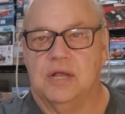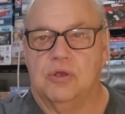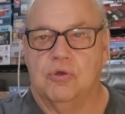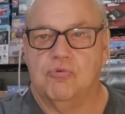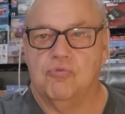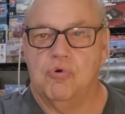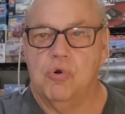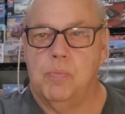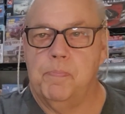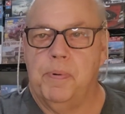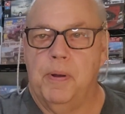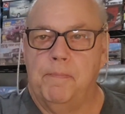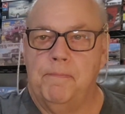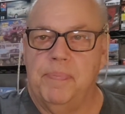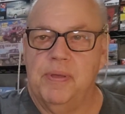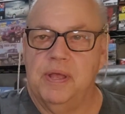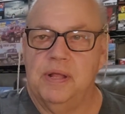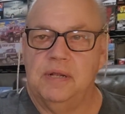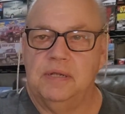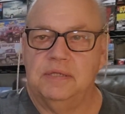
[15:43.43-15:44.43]
group
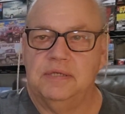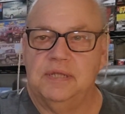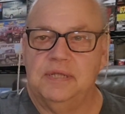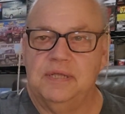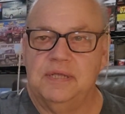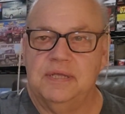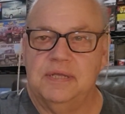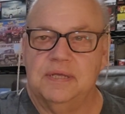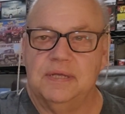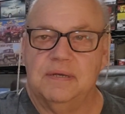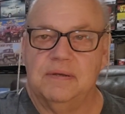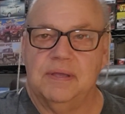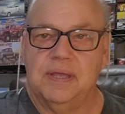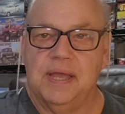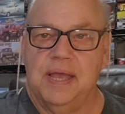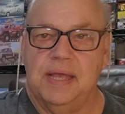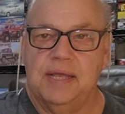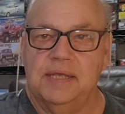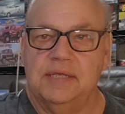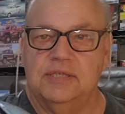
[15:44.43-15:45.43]
build.
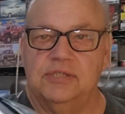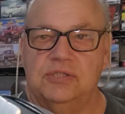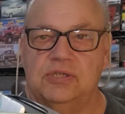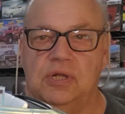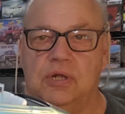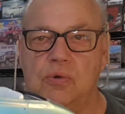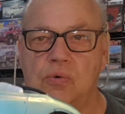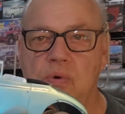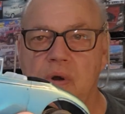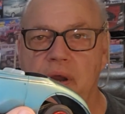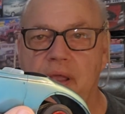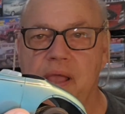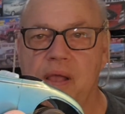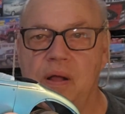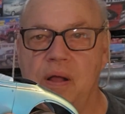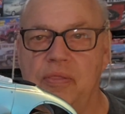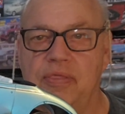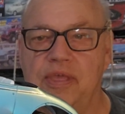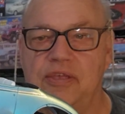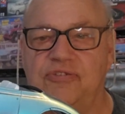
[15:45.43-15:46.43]
Okay, still working
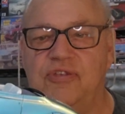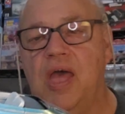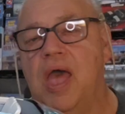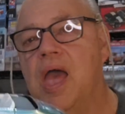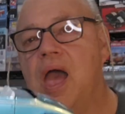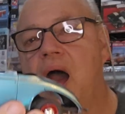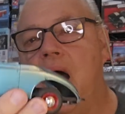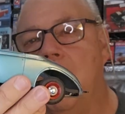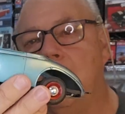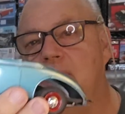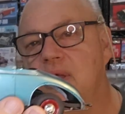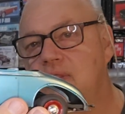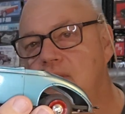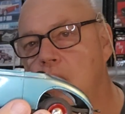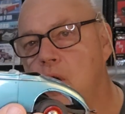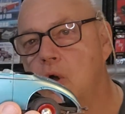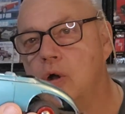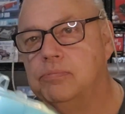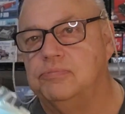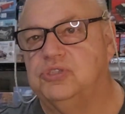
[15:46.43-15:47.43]
on this. I'm in the
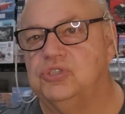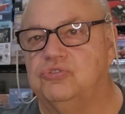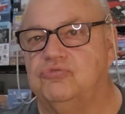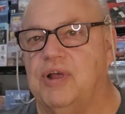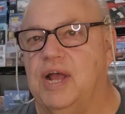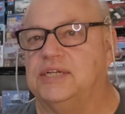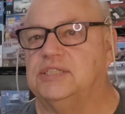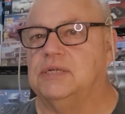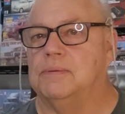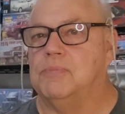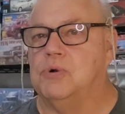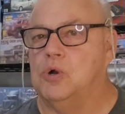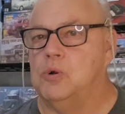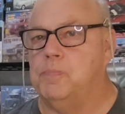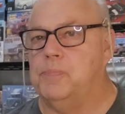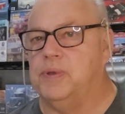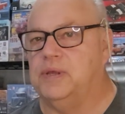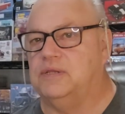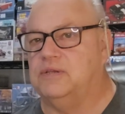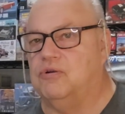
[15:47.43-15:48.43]
home stretch. I'm
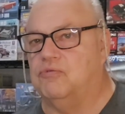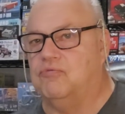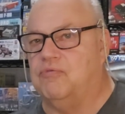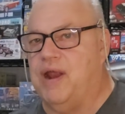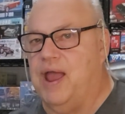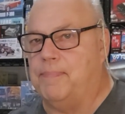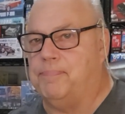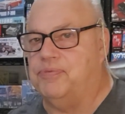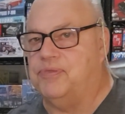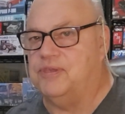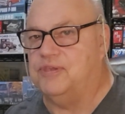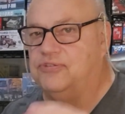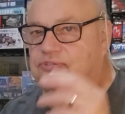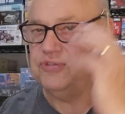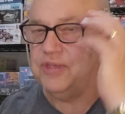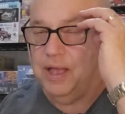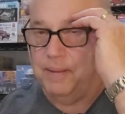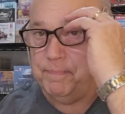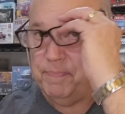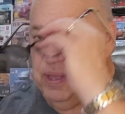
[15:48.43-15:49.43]
hoping to wrap
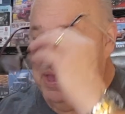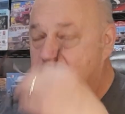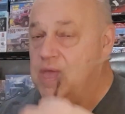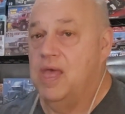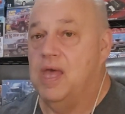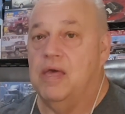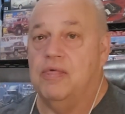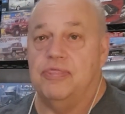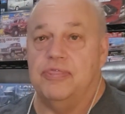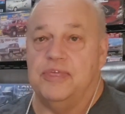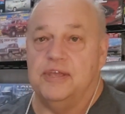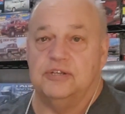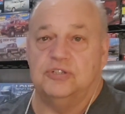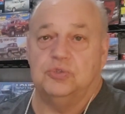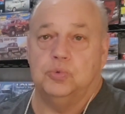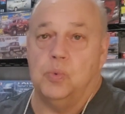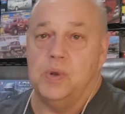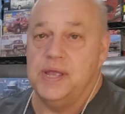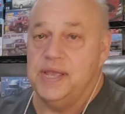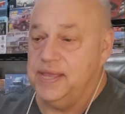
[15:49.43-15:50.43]
this up
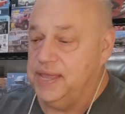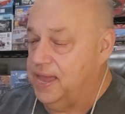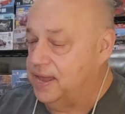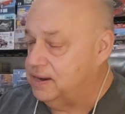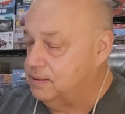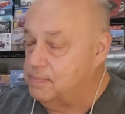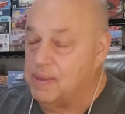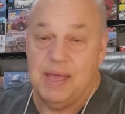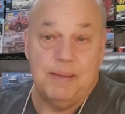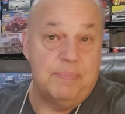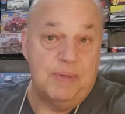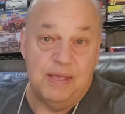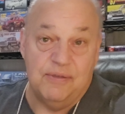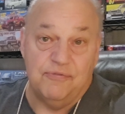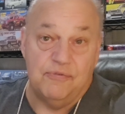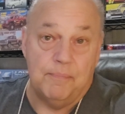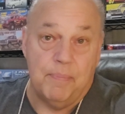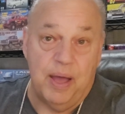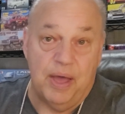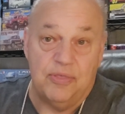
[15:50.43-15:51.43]
this weekend, maybe
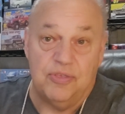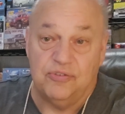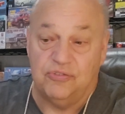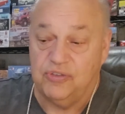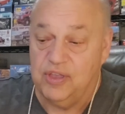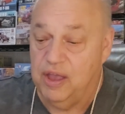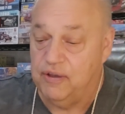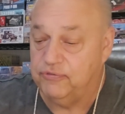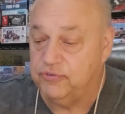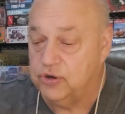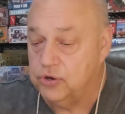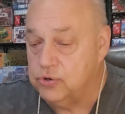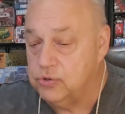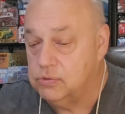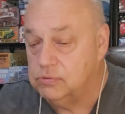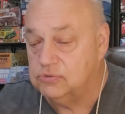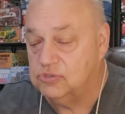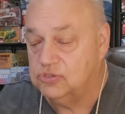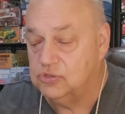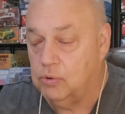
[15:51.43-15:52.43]
even by this
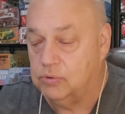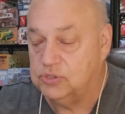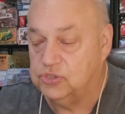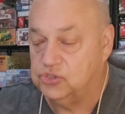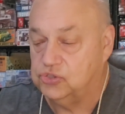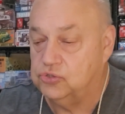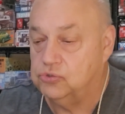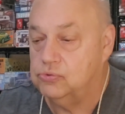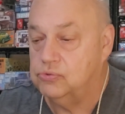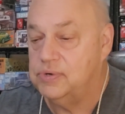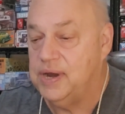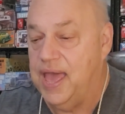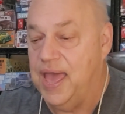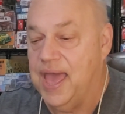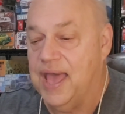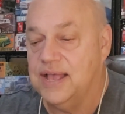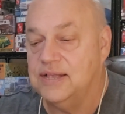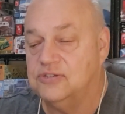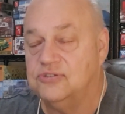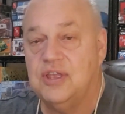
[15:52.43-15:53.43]
afternoon. So as soon
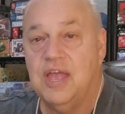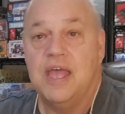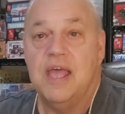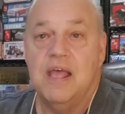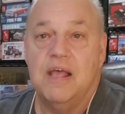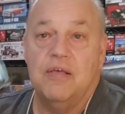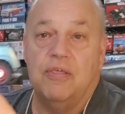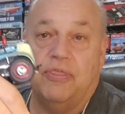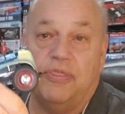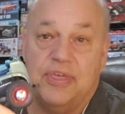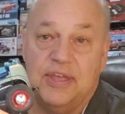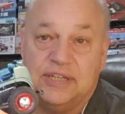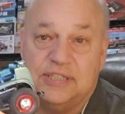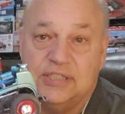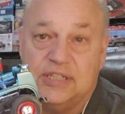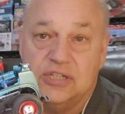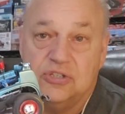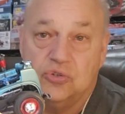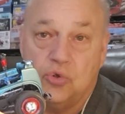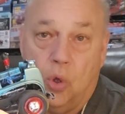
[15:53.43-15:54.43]
as
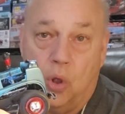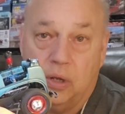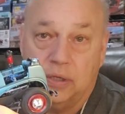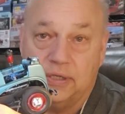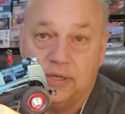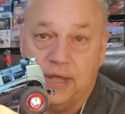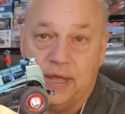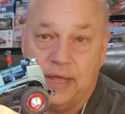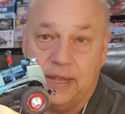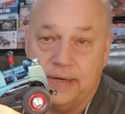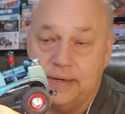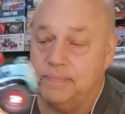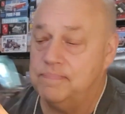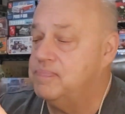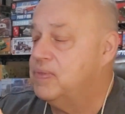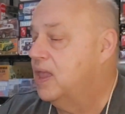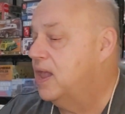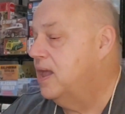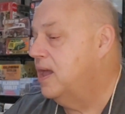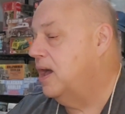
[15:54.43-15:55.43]
this is all done,
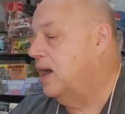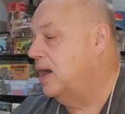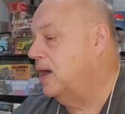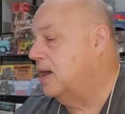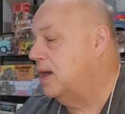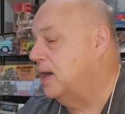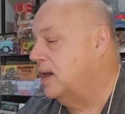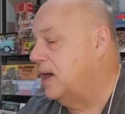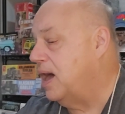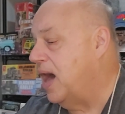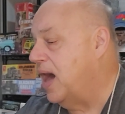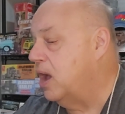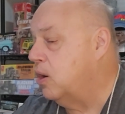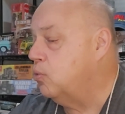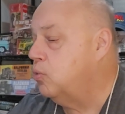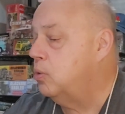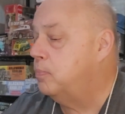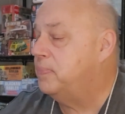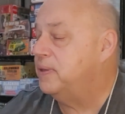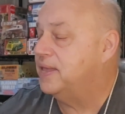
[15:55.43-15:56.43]
I
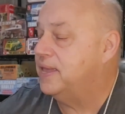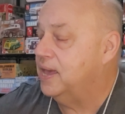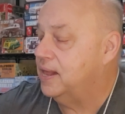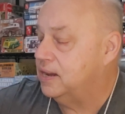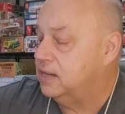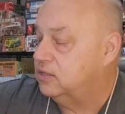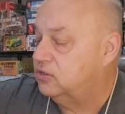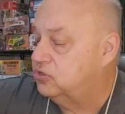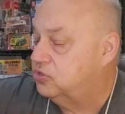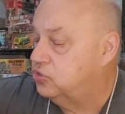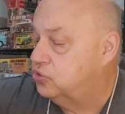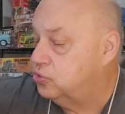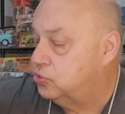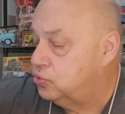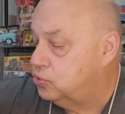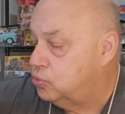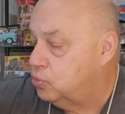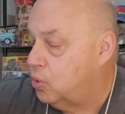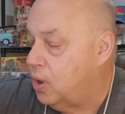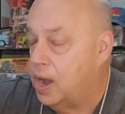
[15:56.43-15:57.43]
will be getting
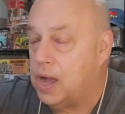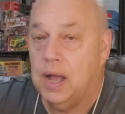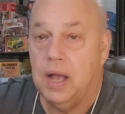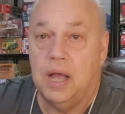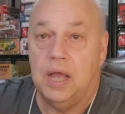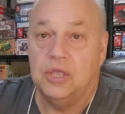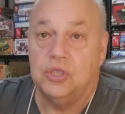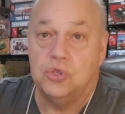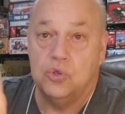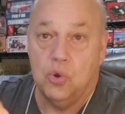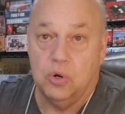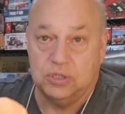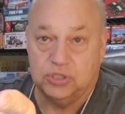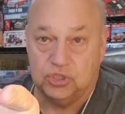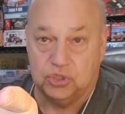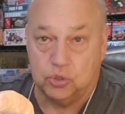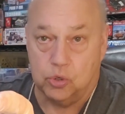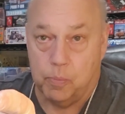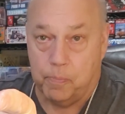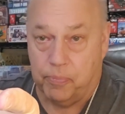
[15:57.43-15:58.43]
to your
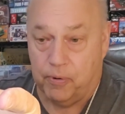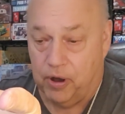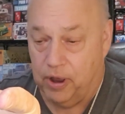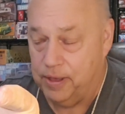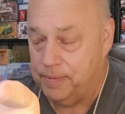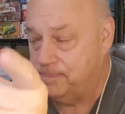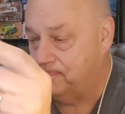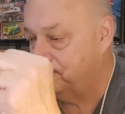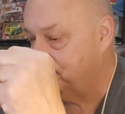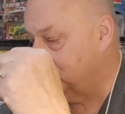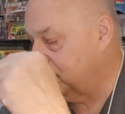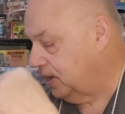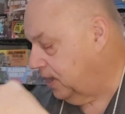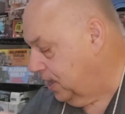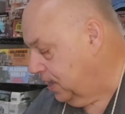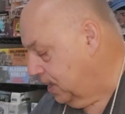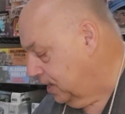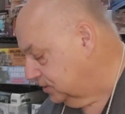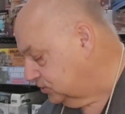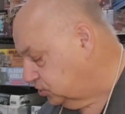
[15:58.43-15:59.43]
Supra,
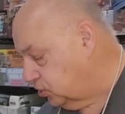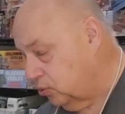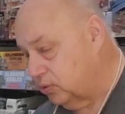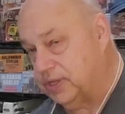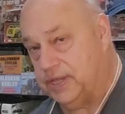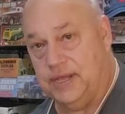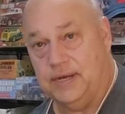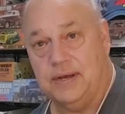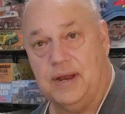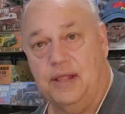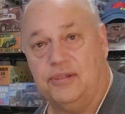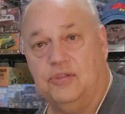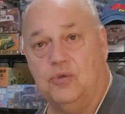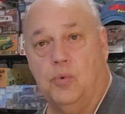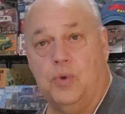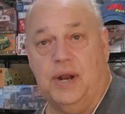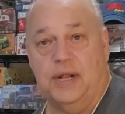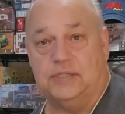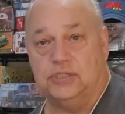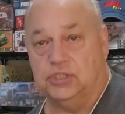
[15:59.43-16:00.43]
Jolene, not the
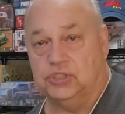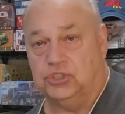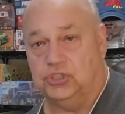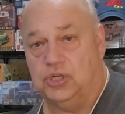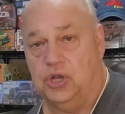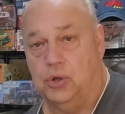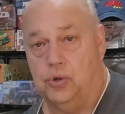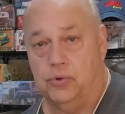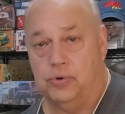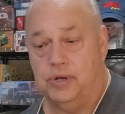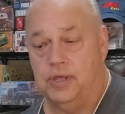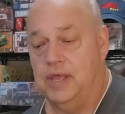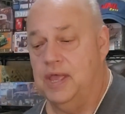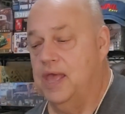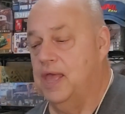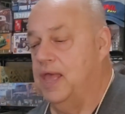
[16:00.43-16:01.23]
one I just showed.